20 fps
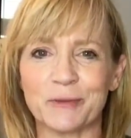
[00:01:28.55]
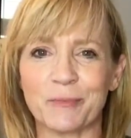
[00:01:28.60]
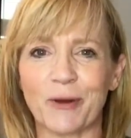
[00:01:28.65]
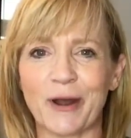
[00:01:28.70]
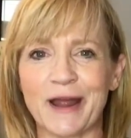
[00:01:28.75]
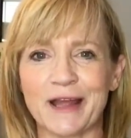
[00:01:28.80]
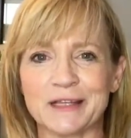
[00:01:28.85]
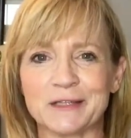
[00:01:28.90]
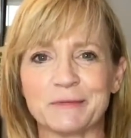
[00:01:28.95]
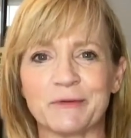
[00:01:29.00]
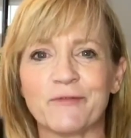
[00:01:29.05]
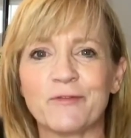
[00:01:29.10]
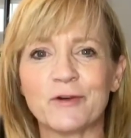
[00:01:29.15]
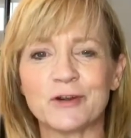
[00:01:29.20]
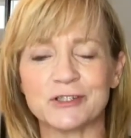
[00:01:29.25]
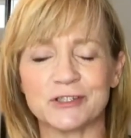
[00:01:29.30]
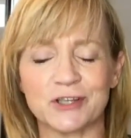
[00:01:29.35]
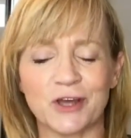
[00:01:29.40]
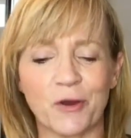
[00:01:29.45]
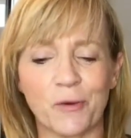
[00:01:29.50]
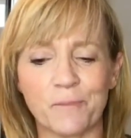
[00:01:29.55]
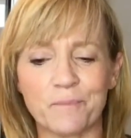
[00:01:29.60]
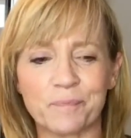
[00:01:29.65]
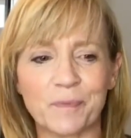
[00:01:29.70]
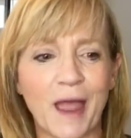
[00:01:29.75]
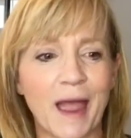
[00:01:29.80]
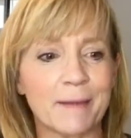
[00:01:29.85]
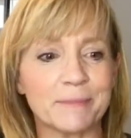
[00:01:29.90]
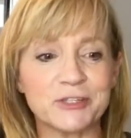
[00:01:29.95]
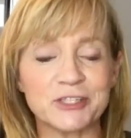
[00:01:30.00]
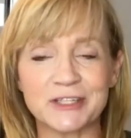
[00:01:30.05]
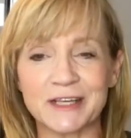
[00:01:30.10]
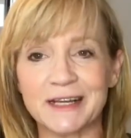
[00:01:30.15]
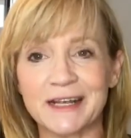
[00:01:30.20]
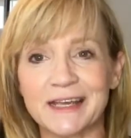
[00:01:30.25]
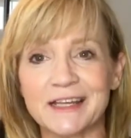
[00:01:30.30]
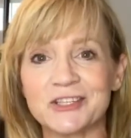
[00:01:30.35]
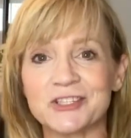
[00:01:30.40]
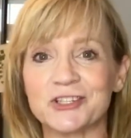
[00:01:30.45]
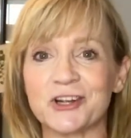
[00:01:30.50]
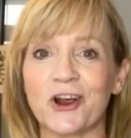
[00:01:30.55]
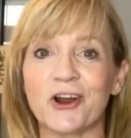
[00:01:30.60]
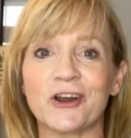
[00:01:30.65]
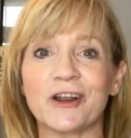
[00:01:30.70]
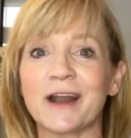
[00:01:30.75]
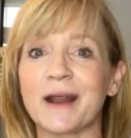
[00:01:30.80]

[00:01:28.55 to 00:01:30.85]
brands before. So I'm just going to get started.